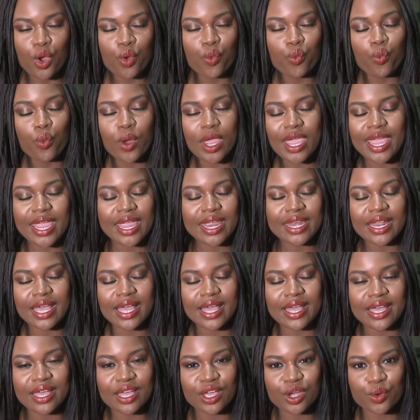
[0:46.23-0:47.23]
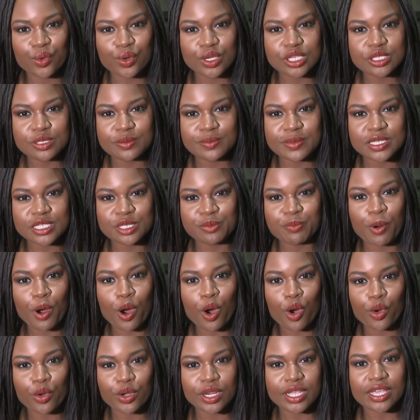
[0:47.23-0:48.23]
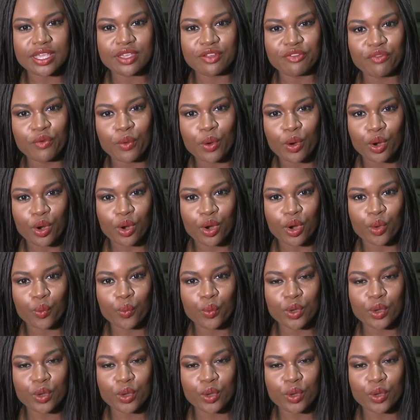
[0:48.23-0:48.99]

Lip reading: raid a Christmas party for her,